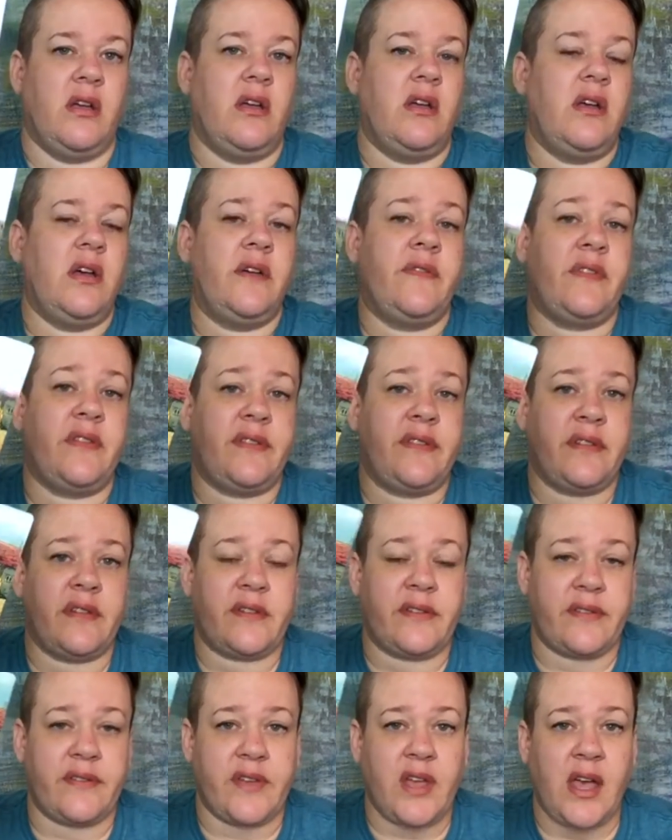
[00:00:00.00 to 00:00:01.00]
the
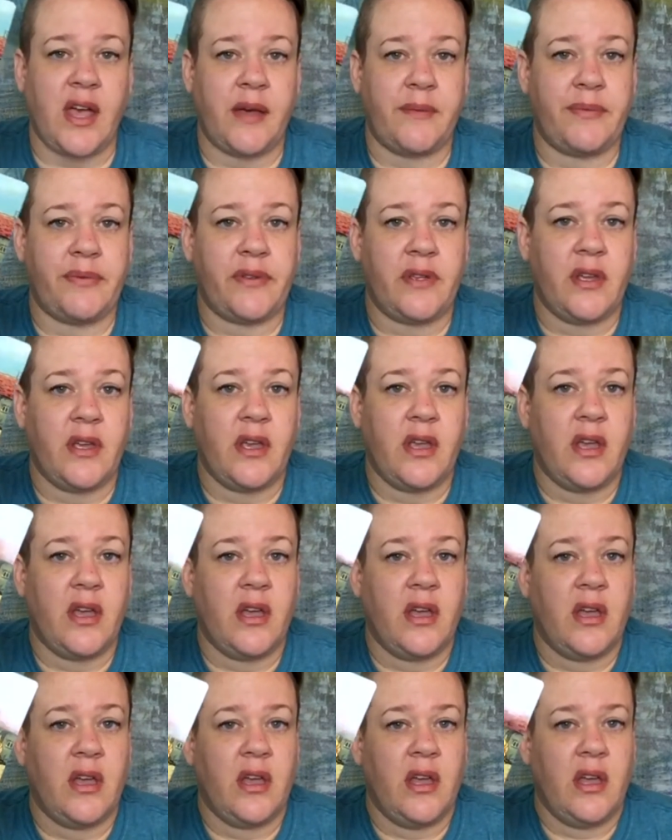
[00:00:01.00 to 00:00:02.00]
Six of Cups.
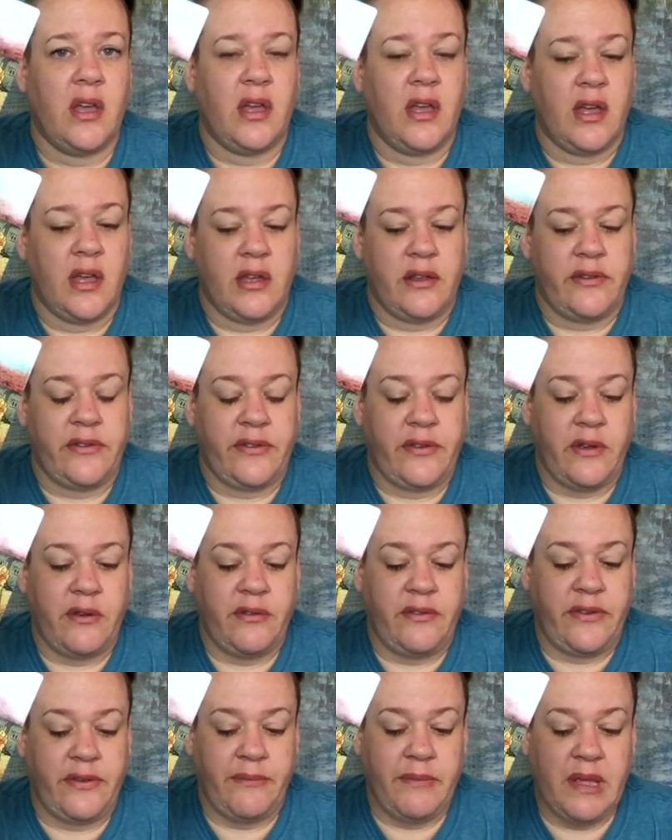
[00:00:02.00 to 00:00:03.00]
So
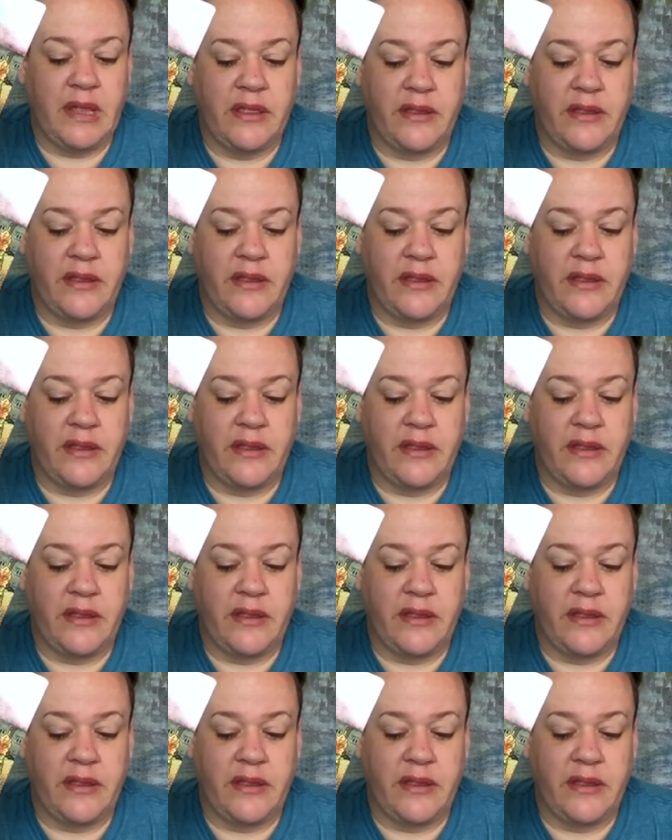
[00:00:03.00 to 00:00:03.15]
to me,